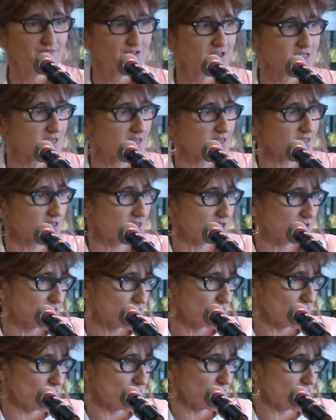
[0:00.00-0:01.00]
visit a
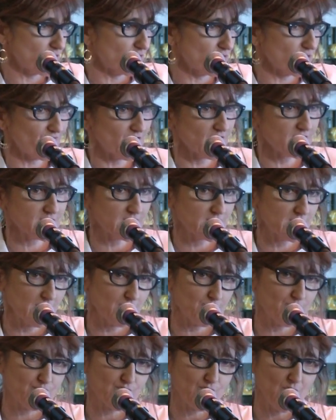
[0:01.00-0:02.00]
school or
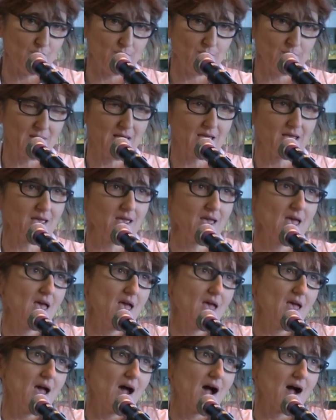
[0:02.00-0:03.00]
university probably
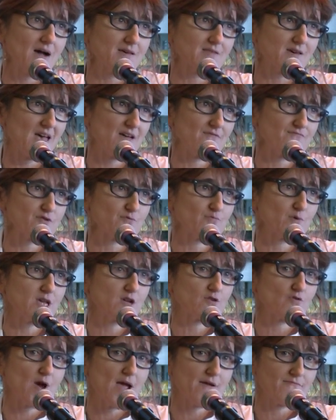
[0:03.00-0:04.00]
either every
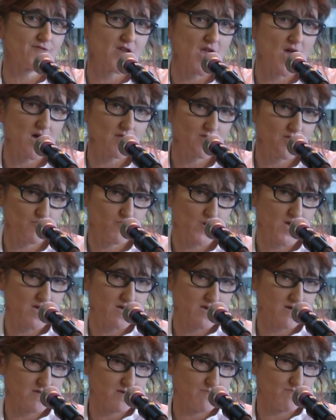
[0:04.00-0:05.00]
week or every other
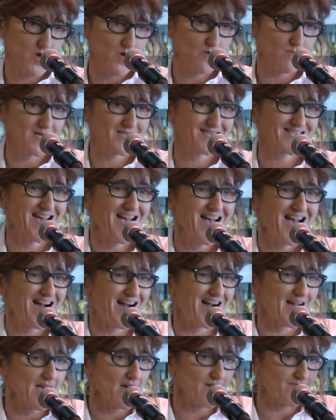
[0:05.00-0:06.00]
week at the moment.
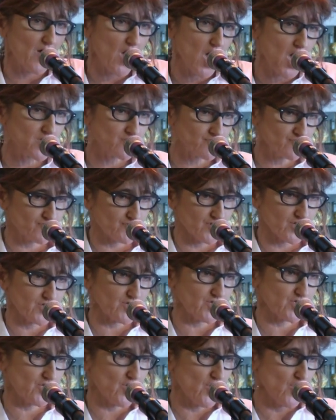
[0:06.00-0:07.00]
I have
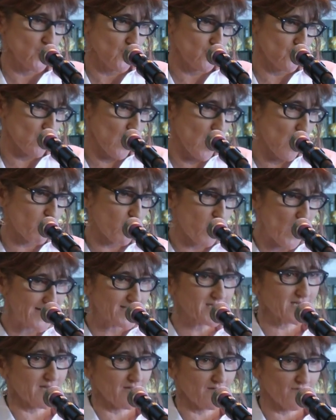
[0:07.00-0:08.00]
hundreds who are
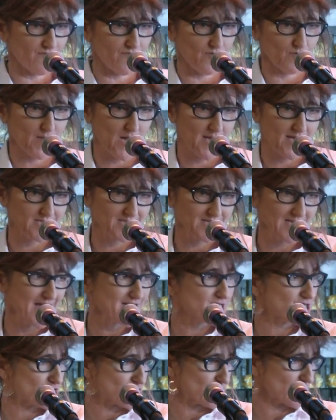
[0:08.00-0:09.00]
waiting for my
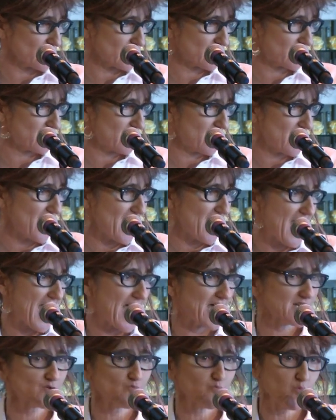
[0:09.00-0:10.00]
attention.
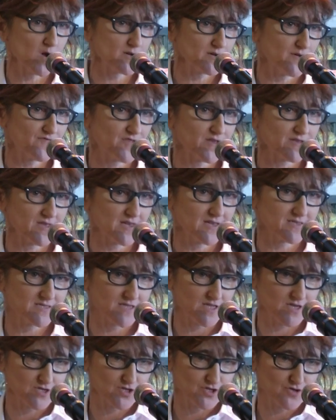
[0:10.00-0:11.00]
And one of the
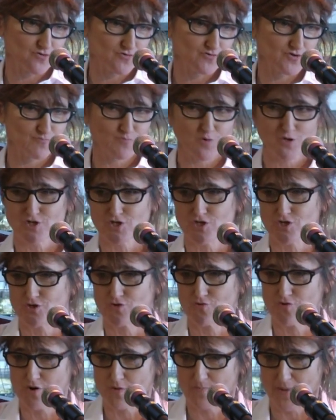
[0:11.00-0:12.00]
things that children want to
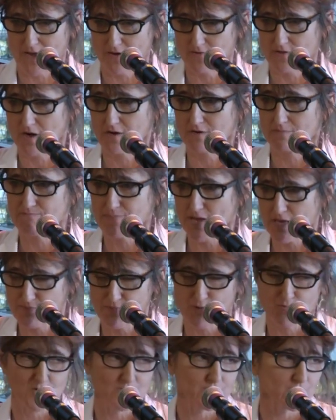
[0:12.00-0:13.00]
talk about, young
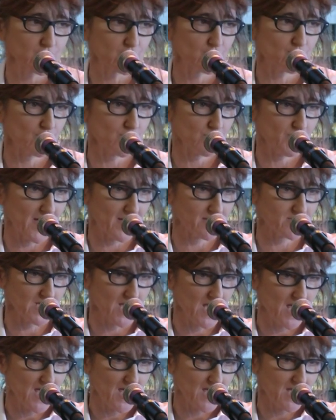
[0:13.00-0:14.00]
people want to talk about,
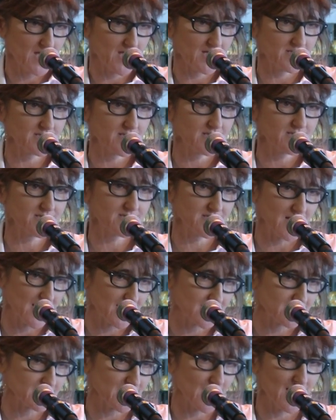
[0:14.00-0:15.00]
is
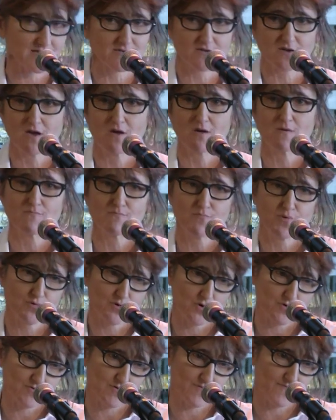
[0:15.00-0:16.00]
sex and
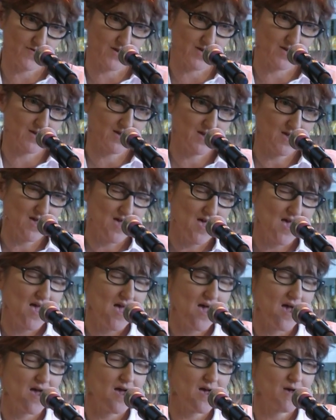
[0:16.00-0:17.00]
pornography.
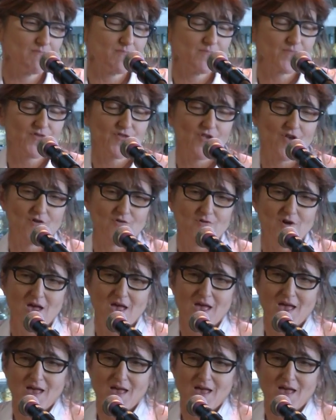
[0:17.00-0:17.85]
So